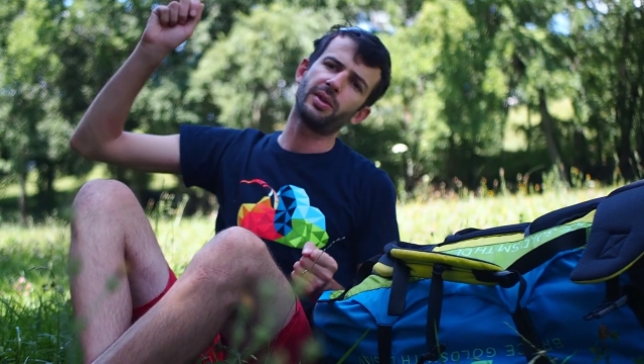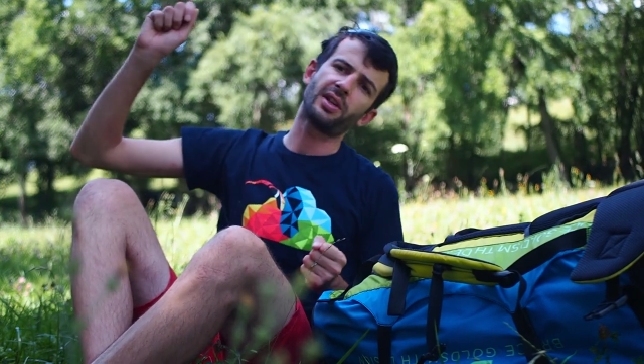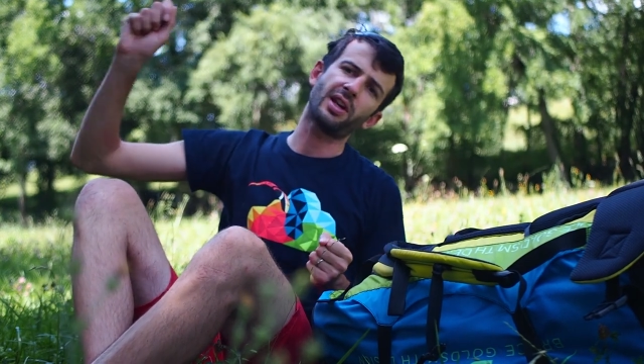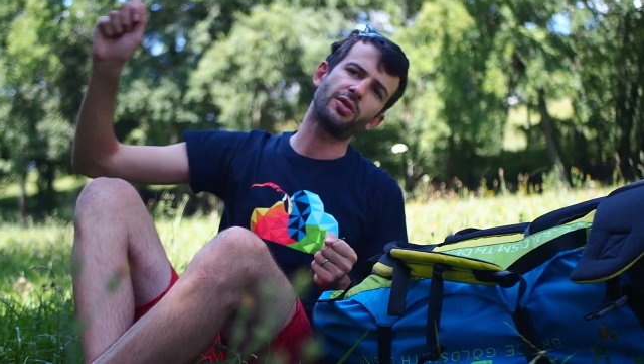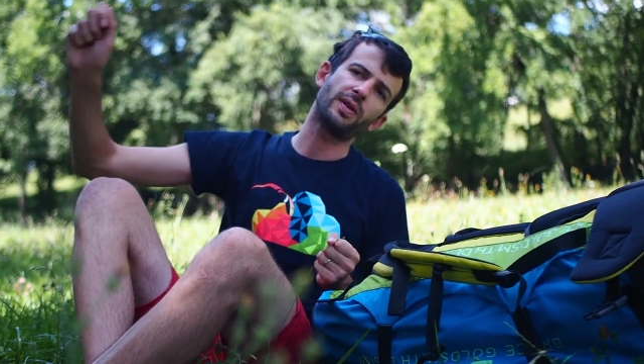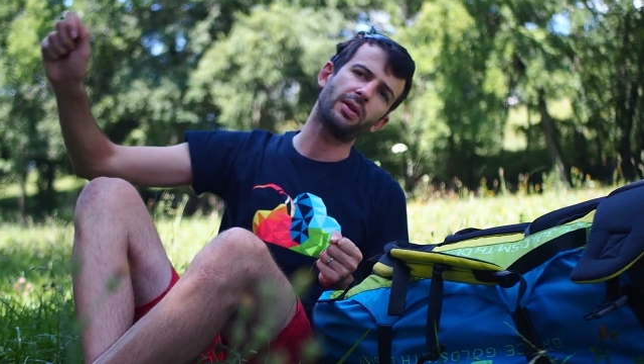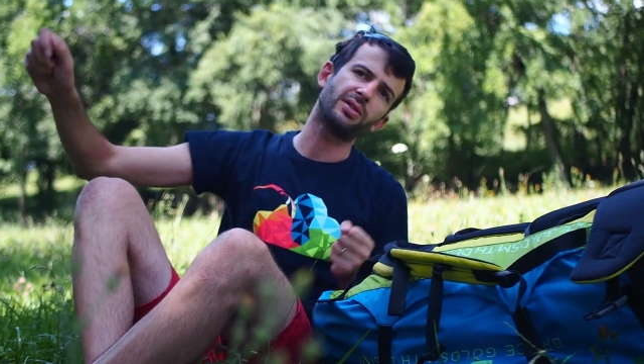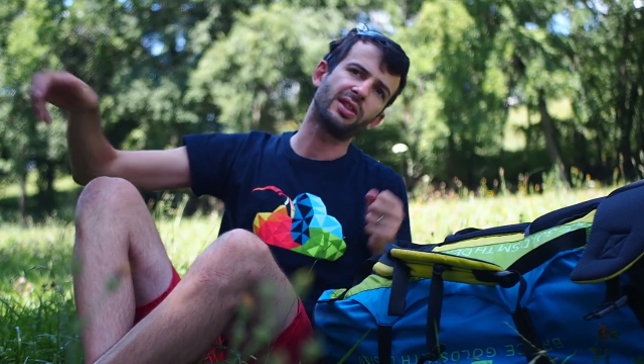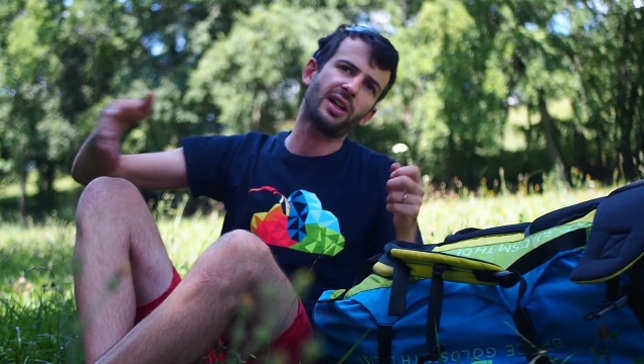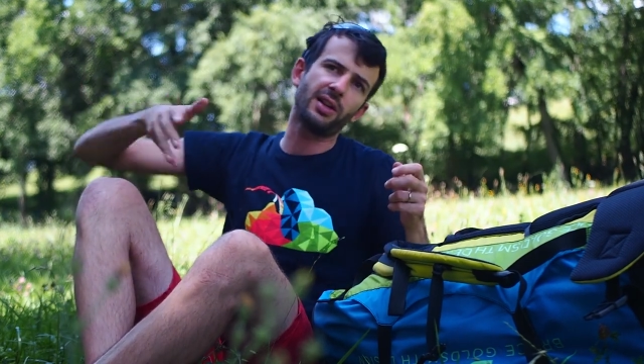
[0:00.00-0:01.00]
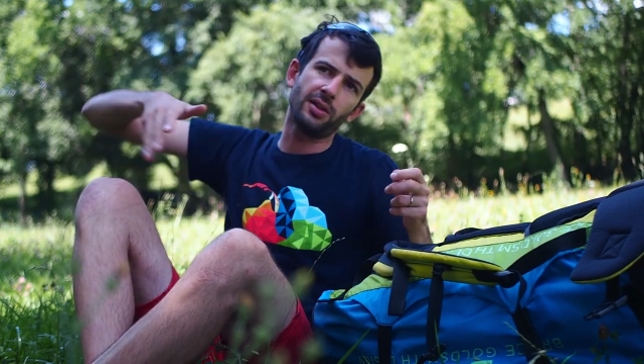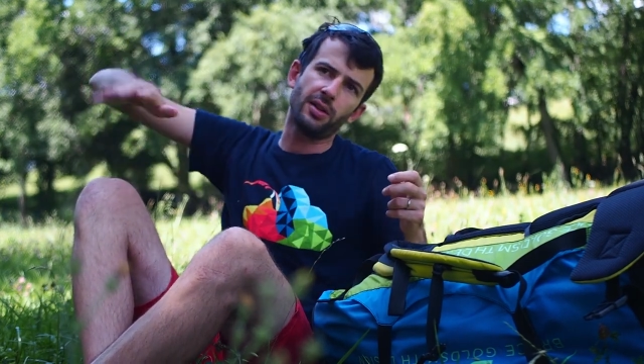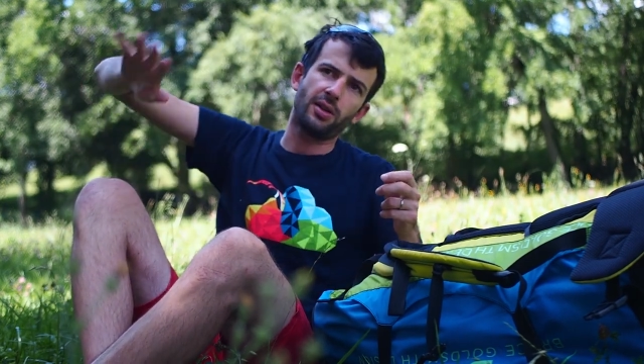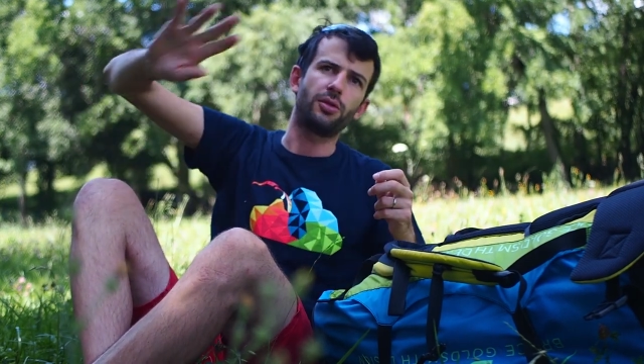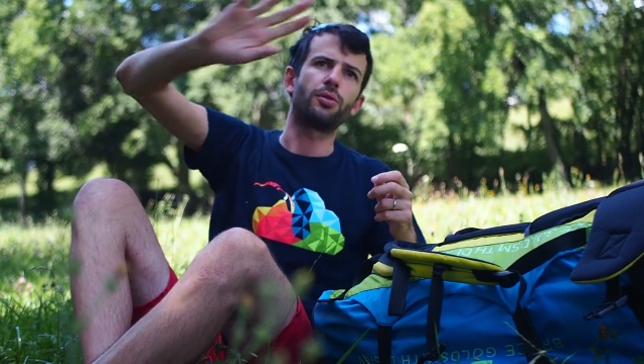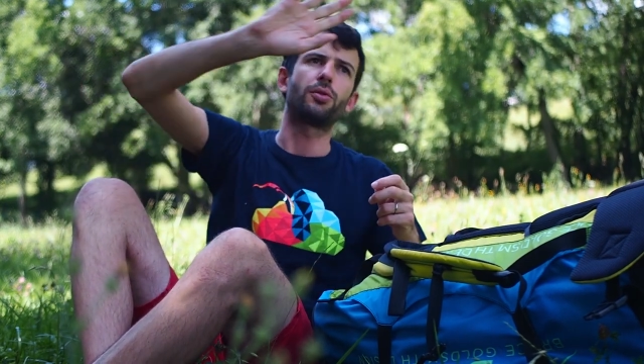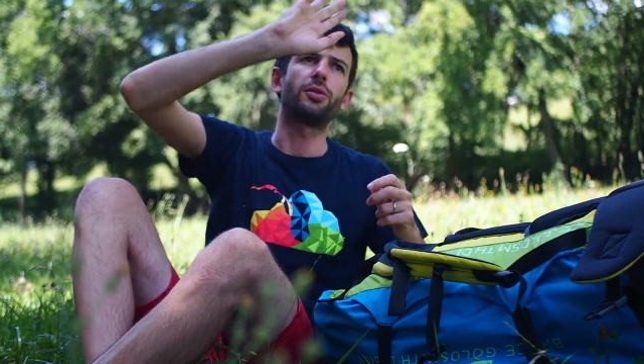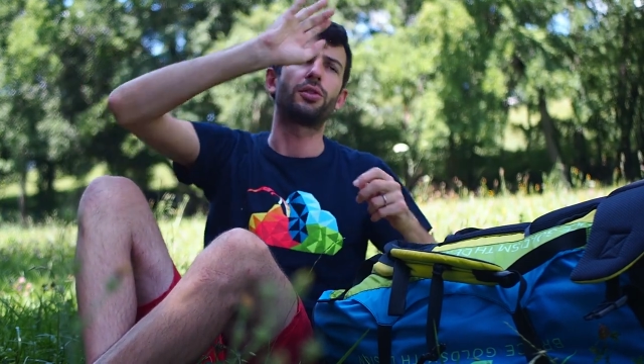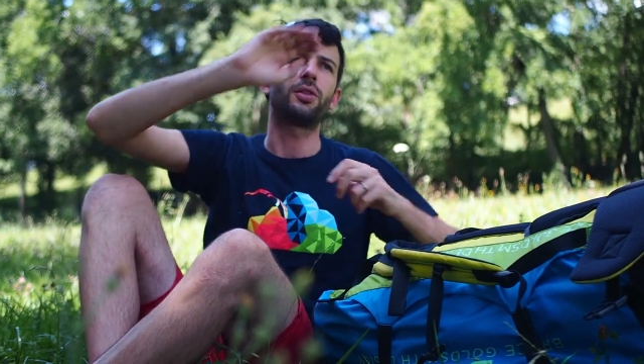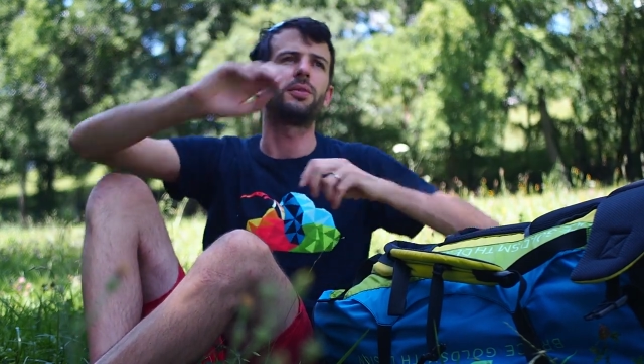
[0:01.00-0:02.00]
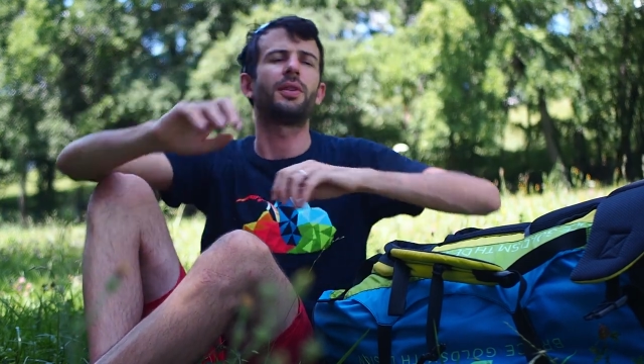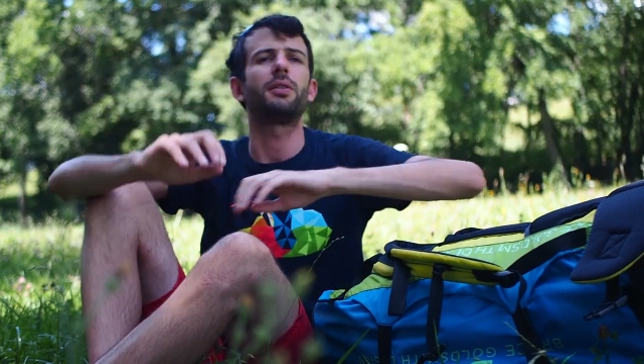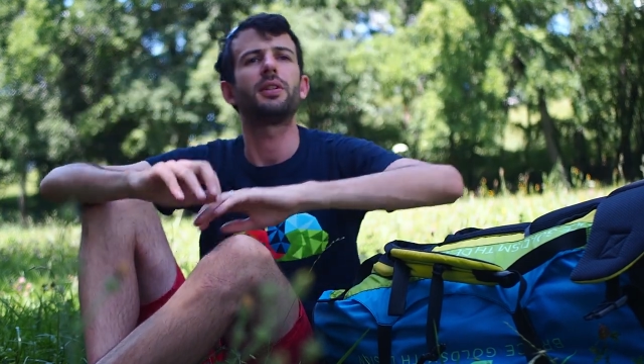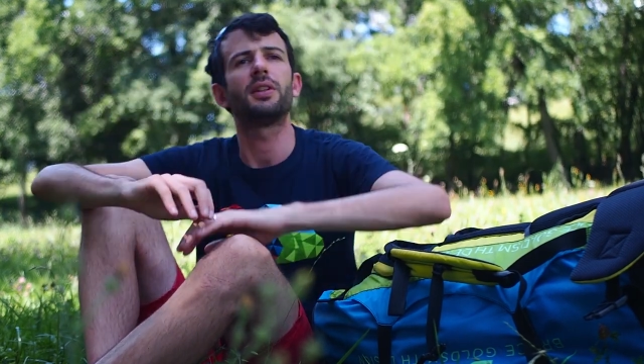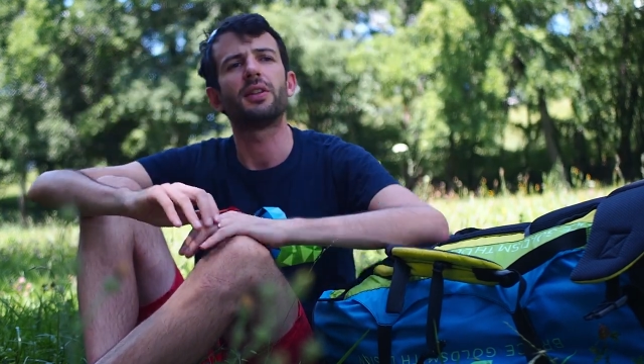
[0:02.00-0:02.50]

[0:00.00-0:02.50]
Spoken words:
catch the outside, and you could turn very